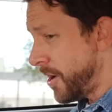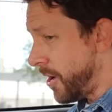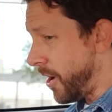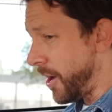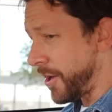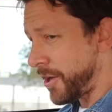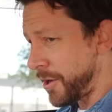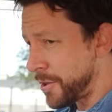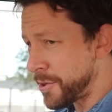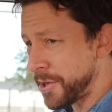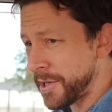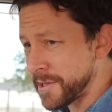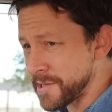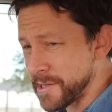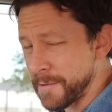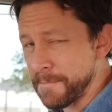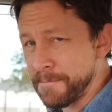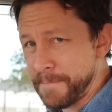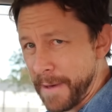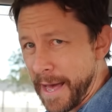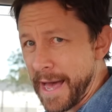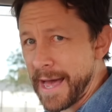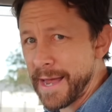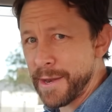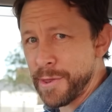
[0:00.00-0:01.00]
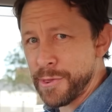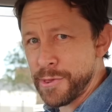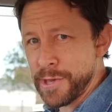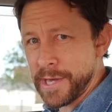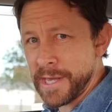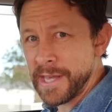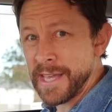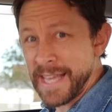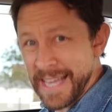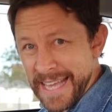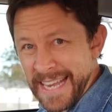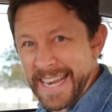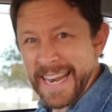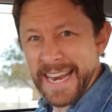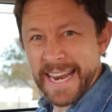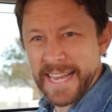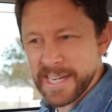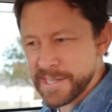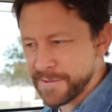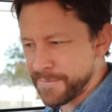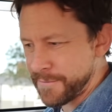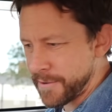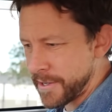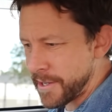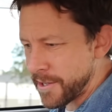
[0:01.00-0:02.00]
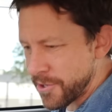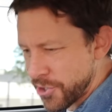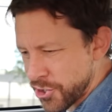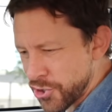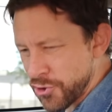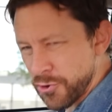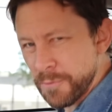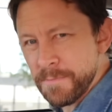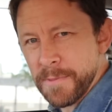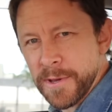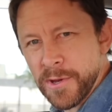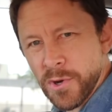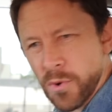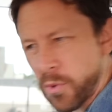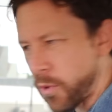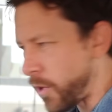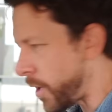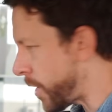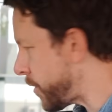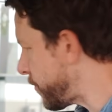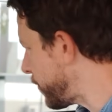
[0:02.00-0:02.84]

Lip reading: I don't think it's a bad thing in an XV. It should be quite